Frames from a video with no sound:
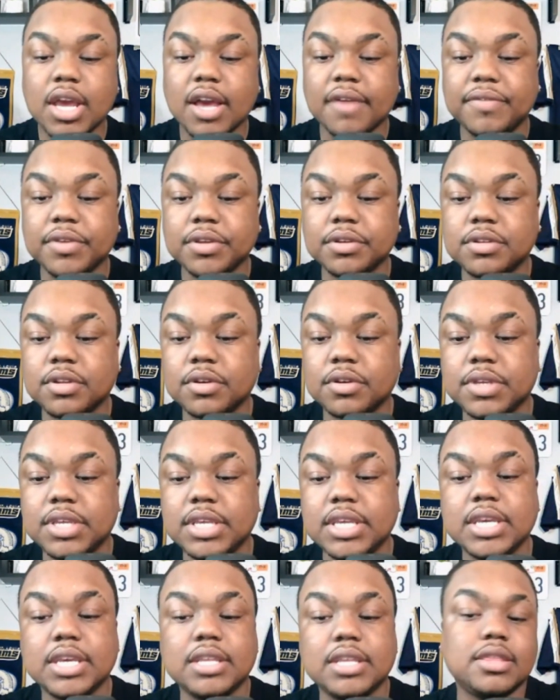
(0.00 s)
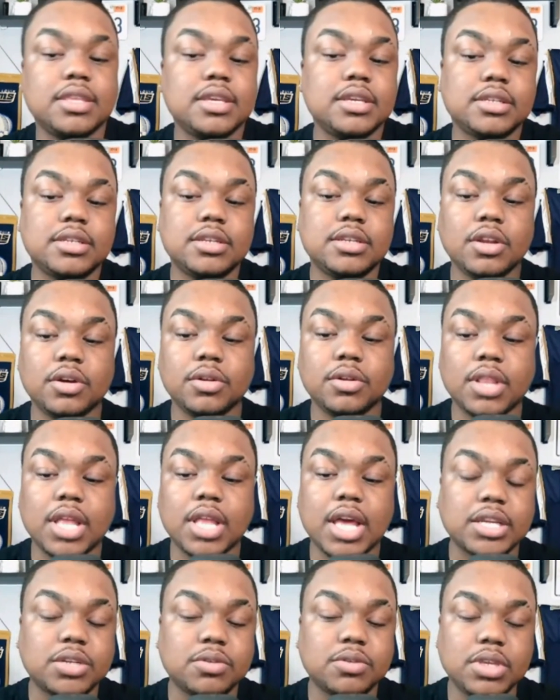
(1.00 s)
I feel as though he hit this, you know,
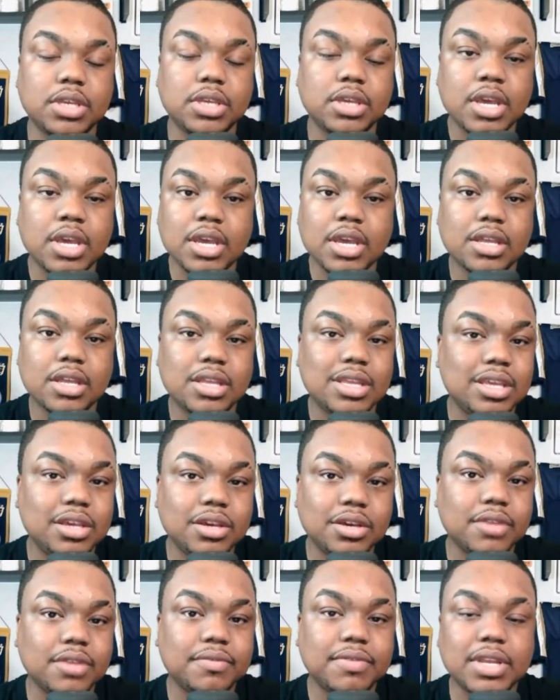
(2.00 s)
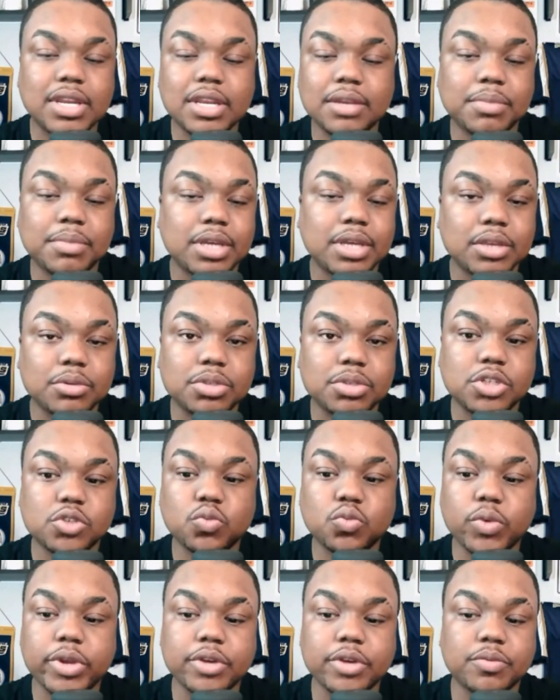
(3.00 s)
last week. He could have hit it, but it was
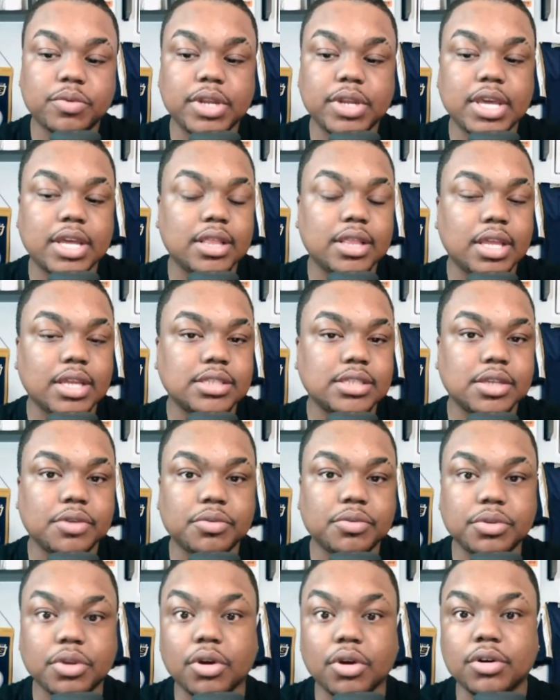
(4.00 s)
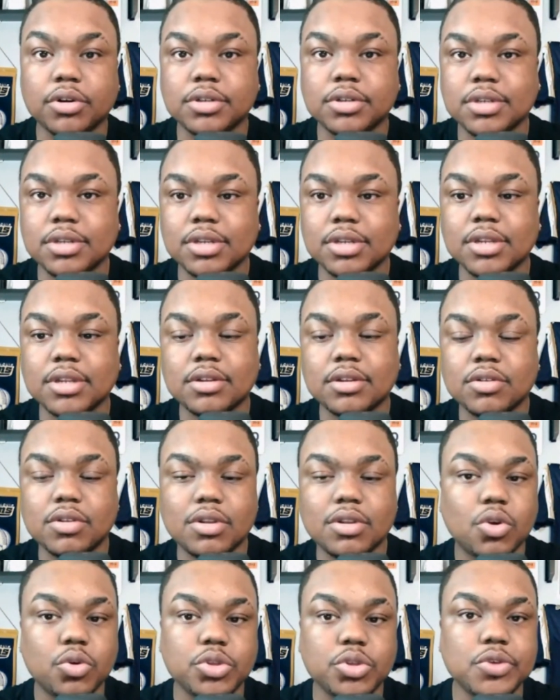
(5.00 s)
just weird when he had like 0 yards and
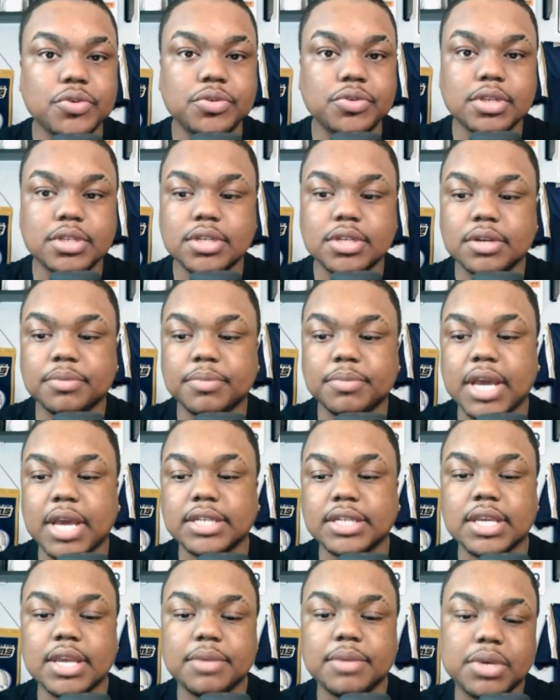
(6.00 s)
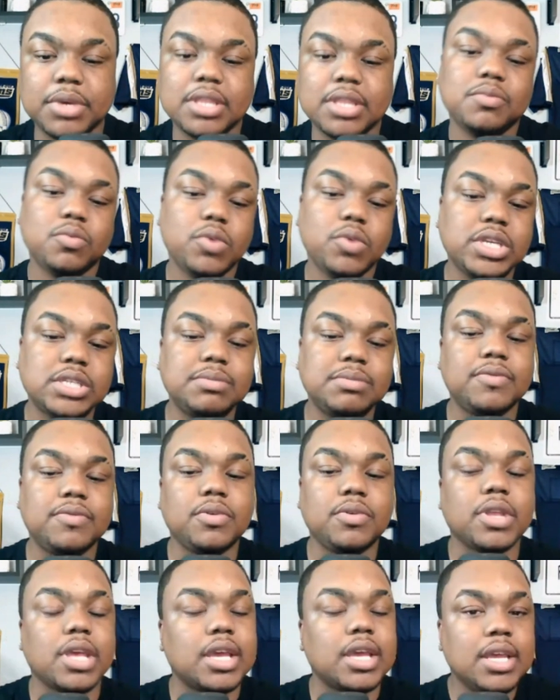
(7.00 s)
no usage in the passing game. But weeks
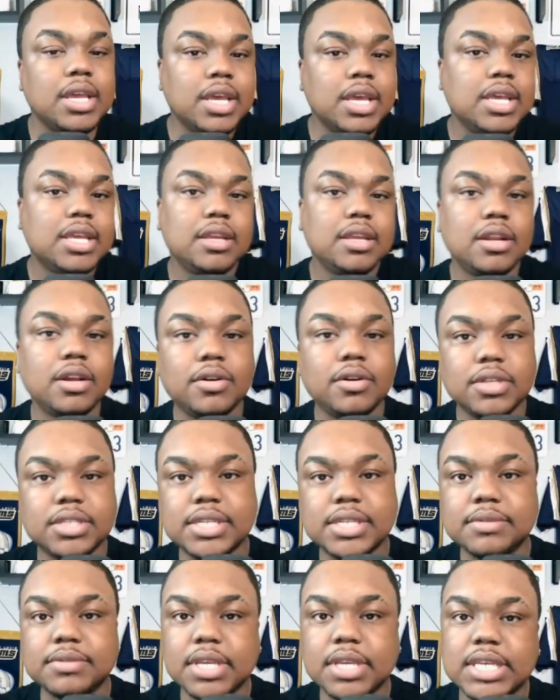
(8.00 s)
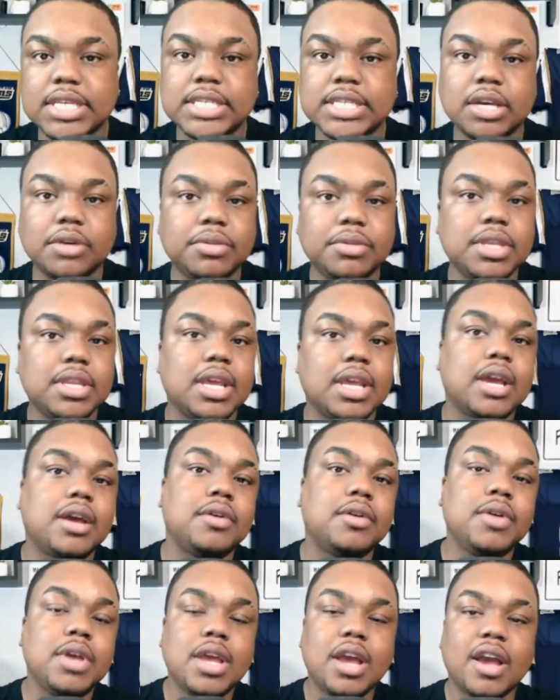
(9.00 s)
before that, you know, it seems like he's healthy
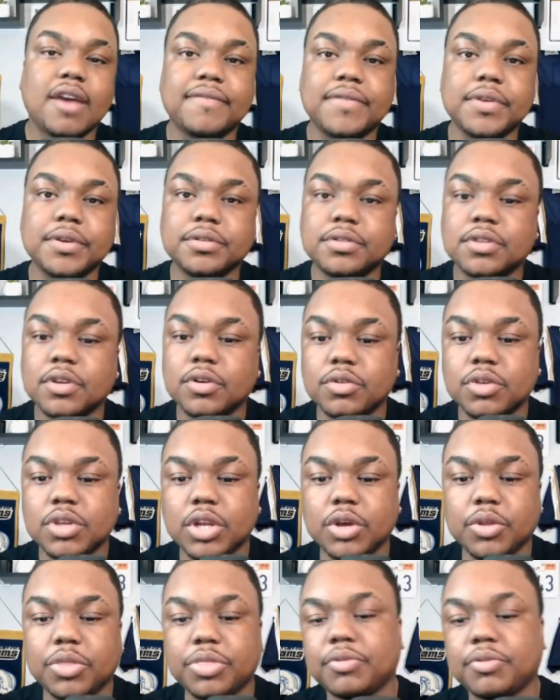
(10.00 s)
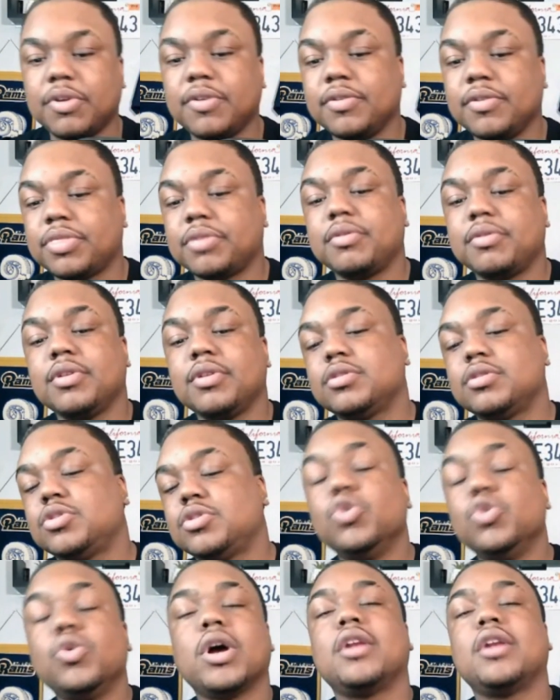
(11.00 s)
now. I feel as though, you know,
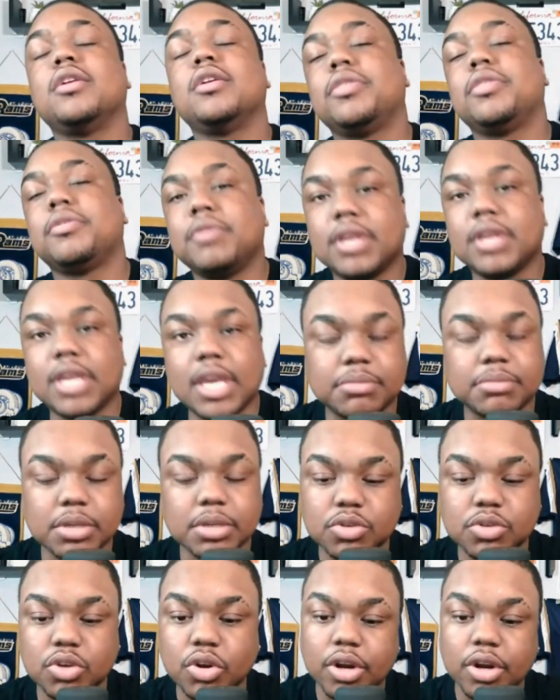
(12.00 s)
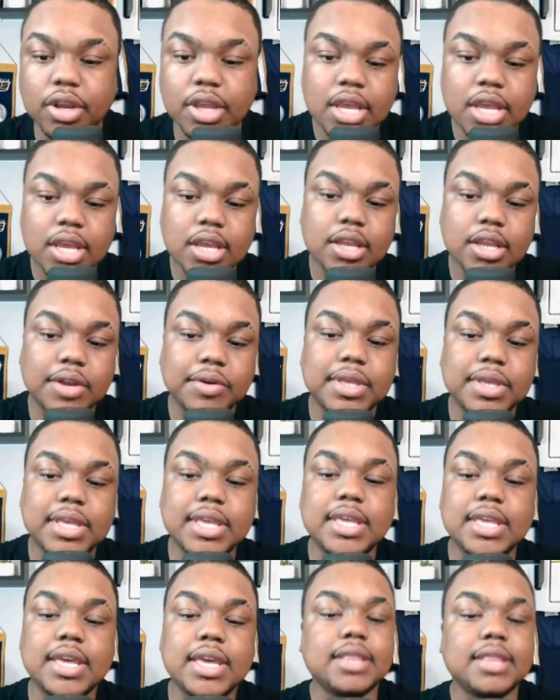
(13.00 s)
two out of the three games, I'm sorry, you know,
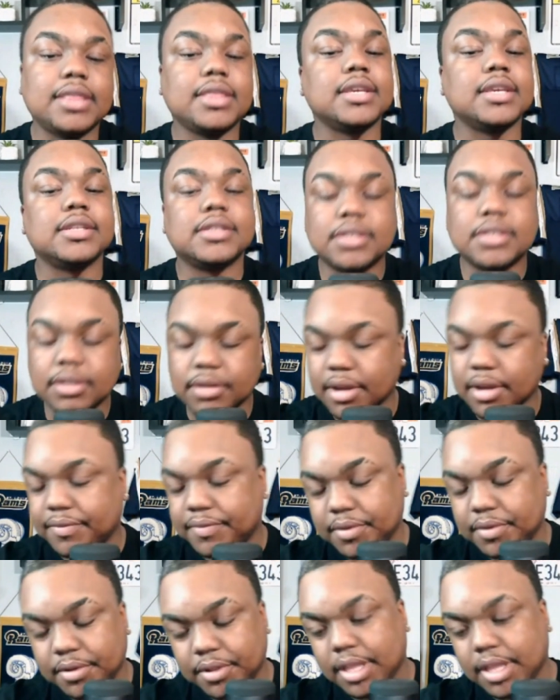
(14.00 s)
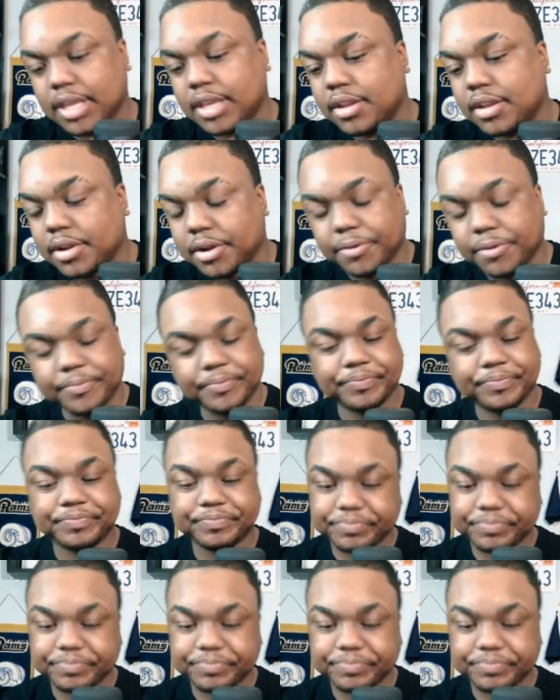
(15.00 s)
he hit this. So I feel like, you know,